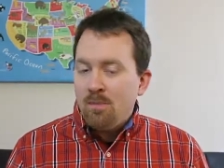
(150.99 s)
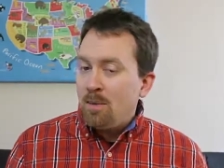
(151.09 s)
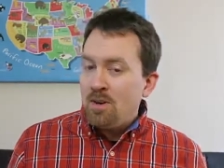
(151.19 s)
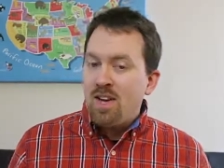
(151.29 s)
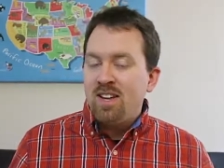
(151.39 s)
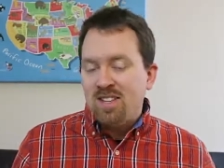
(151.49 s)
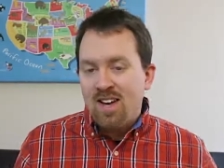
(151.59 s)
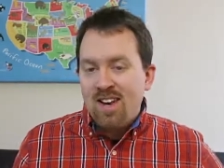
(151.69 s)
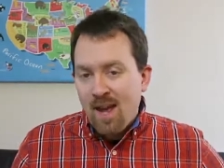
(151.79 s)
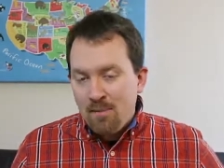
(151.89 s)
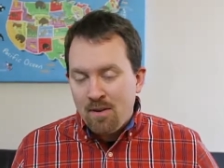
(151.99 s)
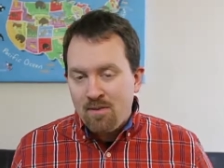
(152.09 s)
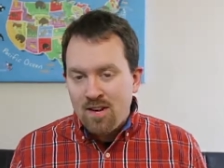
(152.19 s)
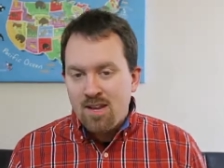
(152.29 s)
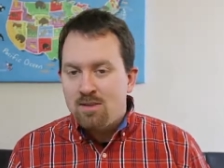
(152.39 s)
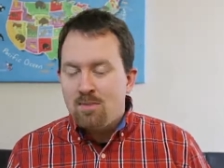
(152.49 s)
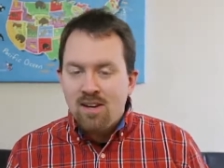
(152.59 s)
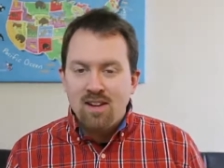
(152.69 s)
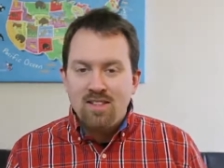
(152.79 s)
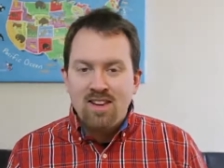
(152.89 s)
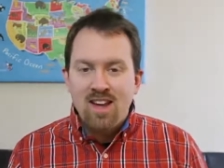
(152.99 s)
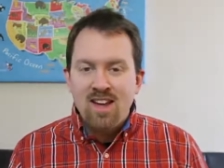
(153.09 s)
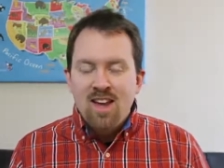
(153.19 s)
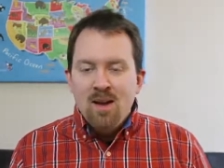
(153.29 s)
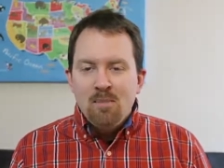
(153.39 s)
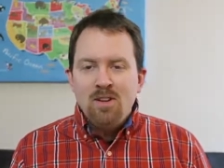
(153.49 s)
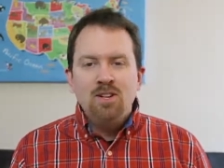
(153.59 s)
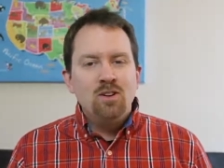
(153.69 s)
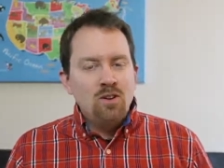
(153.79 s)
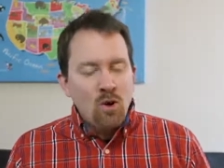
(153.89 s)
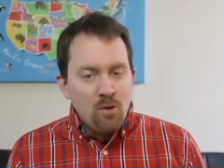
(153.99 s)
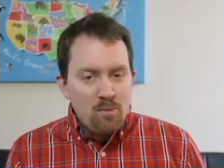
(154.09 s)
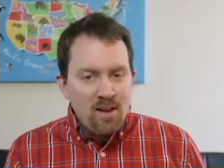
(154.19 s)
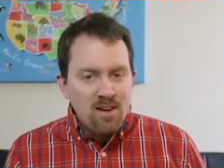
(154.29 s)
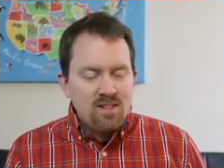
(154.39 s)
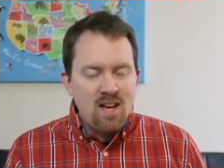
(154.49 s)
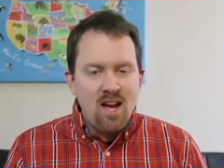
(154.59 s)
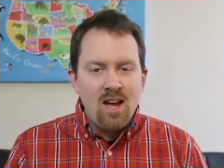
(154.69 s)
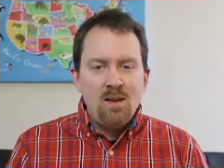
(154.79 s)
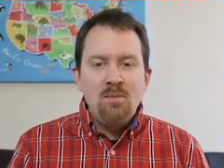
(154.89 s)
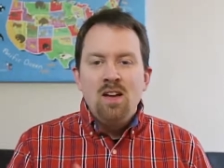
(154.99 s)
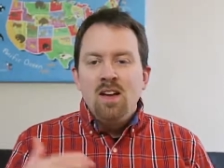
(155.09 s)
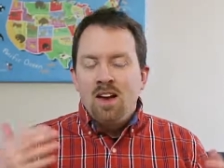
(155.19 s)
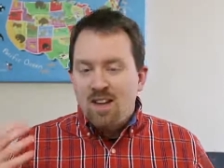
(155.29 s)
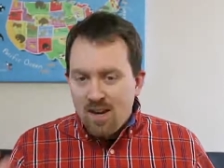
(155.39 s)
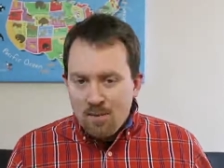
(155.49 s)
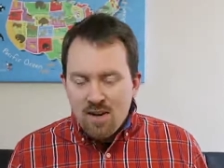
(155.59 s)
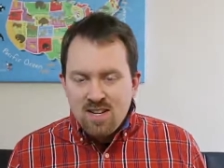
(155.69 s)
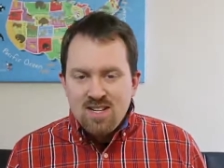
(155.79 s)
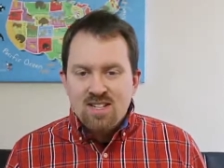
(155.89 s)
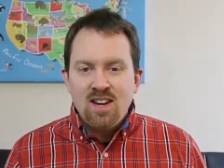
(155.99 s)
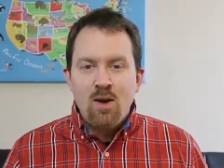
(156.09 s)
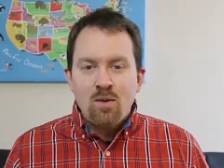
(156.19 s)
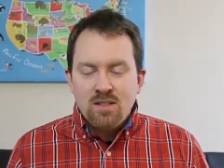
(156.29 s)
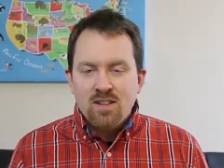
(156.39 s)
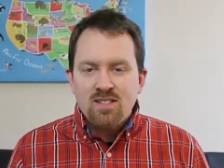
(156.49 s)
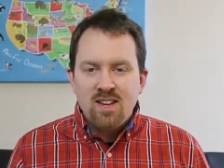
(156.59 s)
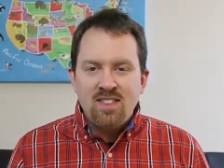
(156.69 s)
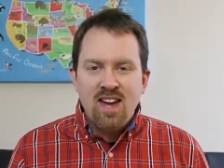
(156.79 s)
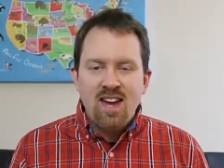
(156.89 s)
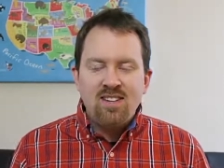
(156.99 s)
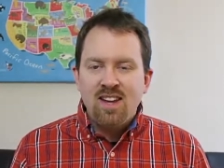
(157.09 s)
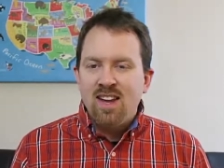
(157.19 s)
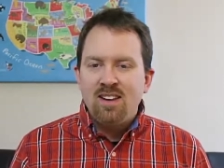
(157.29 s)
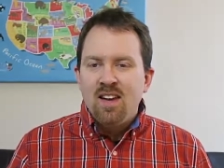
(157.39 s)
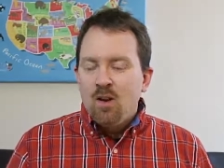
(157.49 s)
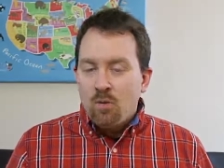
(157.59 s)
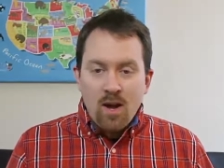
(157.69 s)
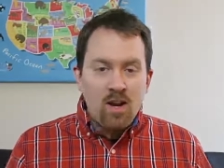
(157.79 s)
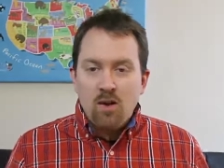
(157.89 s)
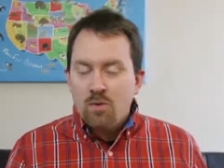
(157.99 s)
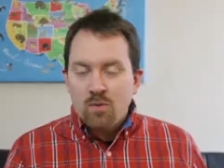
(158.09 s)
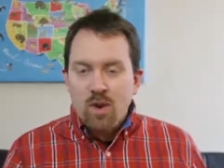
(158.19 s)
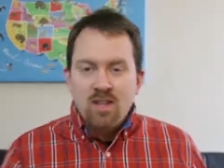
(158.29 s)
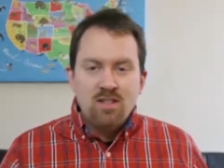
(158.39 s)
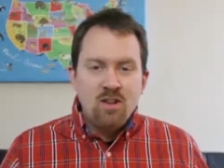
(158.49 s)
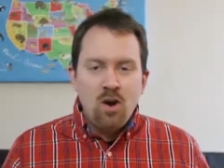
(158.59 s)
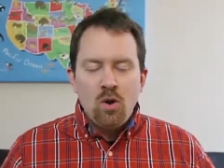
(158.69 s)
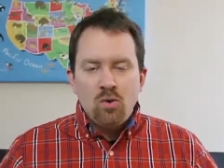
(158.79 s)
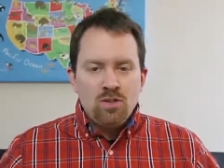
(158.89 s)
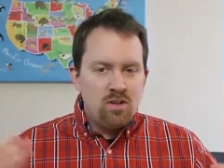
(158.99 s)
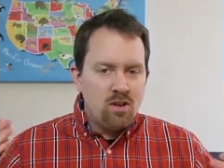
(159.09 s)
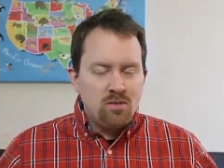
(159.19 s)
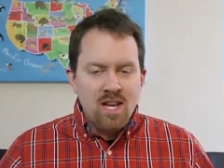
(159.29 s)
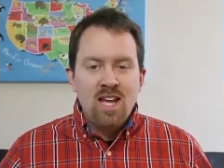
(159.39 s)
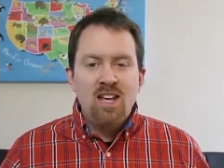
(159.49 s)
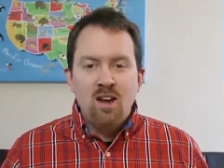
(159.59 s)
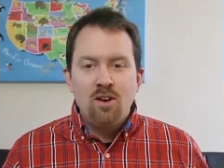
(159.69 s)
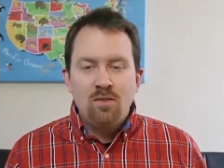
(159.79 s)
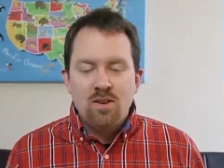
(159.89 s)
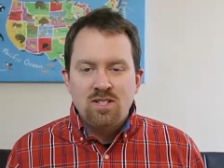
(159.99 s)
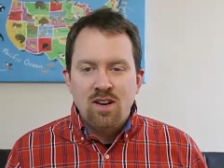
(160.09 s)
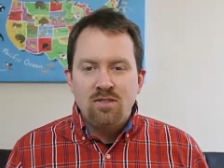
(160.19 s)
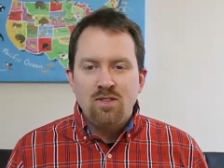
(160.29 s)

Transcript: Maybe you can't take a nap every day in the middle of the day, but you know, go to bed on time, uh, get up at a decent hour, things like that, and right along with rest goes, you know, taking care of yourself.